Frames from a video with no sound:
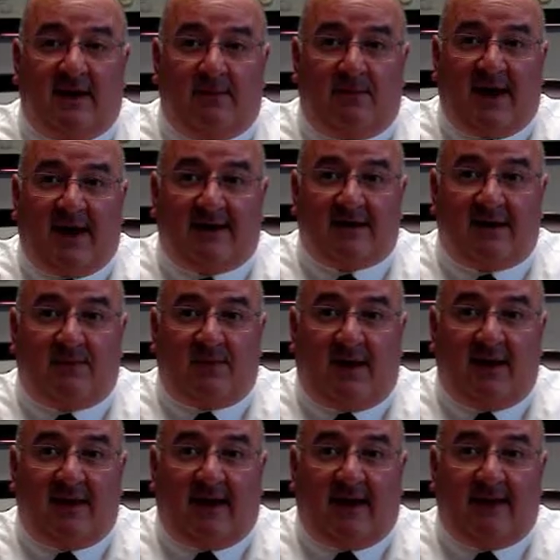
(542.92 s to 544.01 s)
impacted
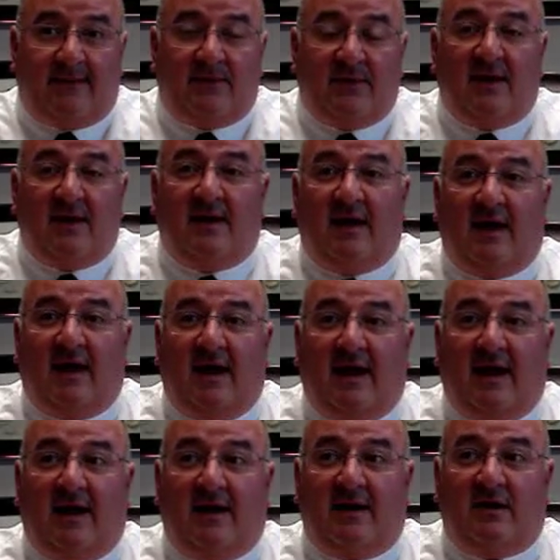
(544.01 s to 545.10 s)
by that.
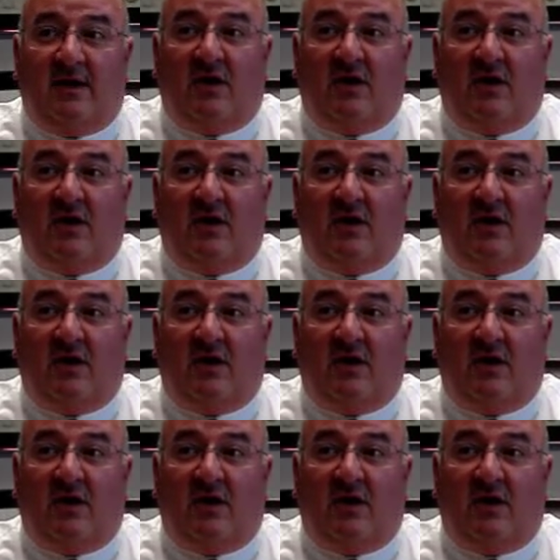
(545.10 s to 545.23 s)
And